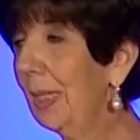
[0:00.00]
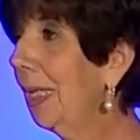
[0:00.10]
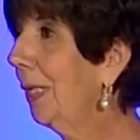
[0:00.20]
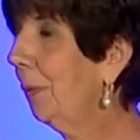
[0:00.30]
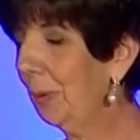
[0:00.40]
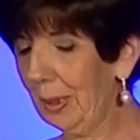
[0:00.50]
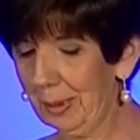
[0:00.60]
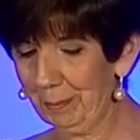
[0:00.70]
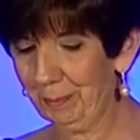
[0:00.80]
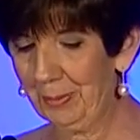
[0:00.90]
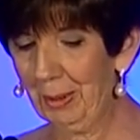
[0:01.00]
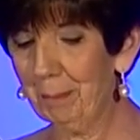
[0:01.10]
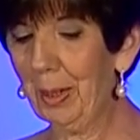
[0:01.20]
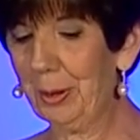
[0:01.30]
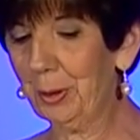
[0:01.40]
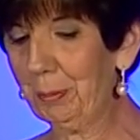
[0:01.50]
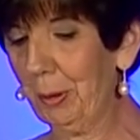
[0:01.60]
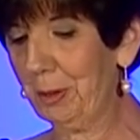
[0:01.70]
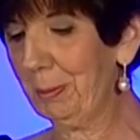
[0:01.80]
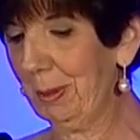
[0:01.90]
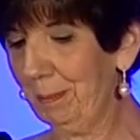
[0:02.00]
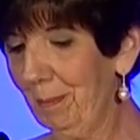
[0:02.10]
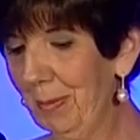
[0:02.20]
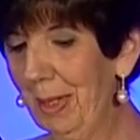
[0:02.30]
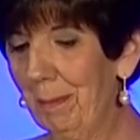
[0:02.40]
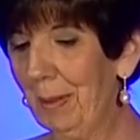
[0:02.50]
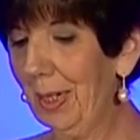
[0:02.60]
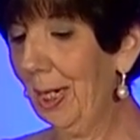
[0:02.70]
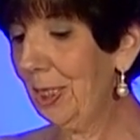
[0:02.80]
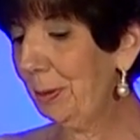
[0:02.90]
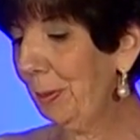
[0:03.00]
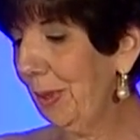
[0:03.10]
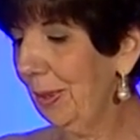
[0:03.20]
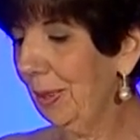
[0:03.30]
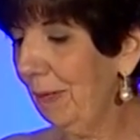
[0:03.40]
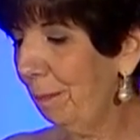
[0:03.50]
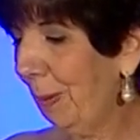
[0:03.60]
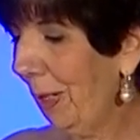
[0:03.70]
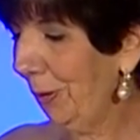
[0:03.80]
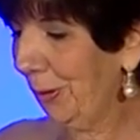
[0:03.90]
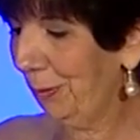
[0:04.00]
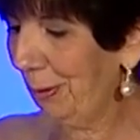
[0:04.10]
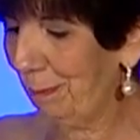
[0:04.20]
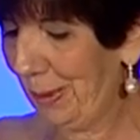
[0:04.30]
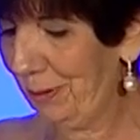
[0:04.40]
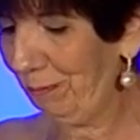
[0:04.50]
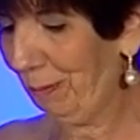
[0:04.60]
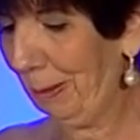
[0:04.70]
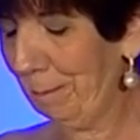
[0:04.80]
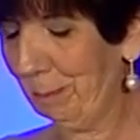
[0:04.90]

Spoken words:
Equally, Michael Grossman, my husband, life partner, and best friend,